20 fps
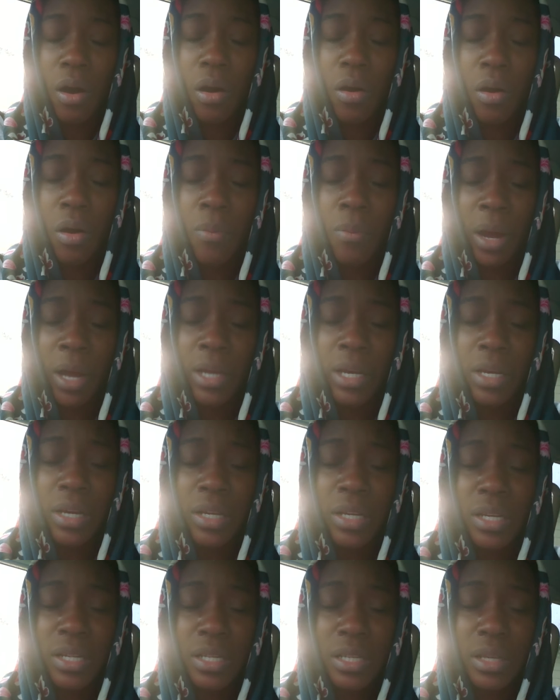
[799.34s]
oh my
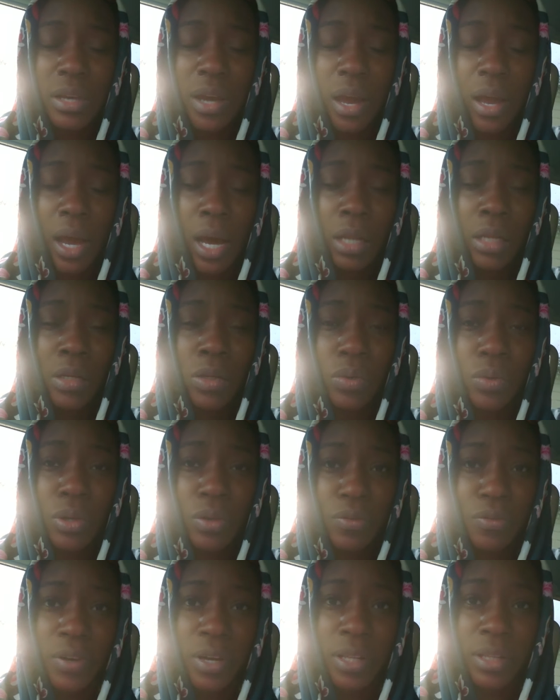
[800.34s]
goodness
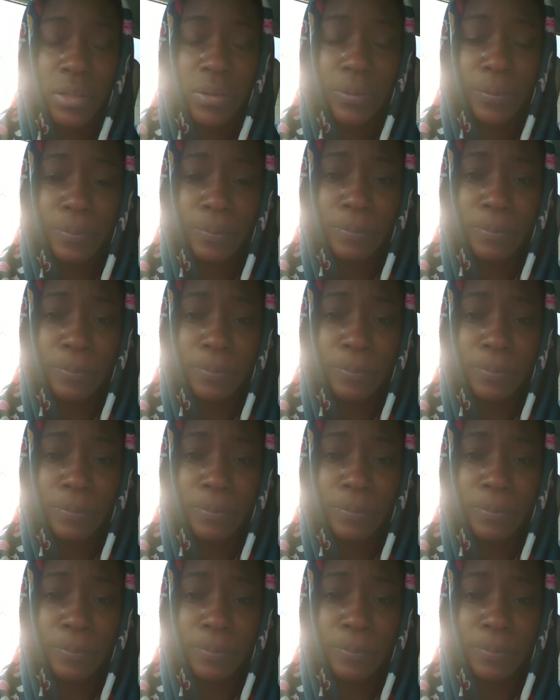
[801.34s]
hallelujah father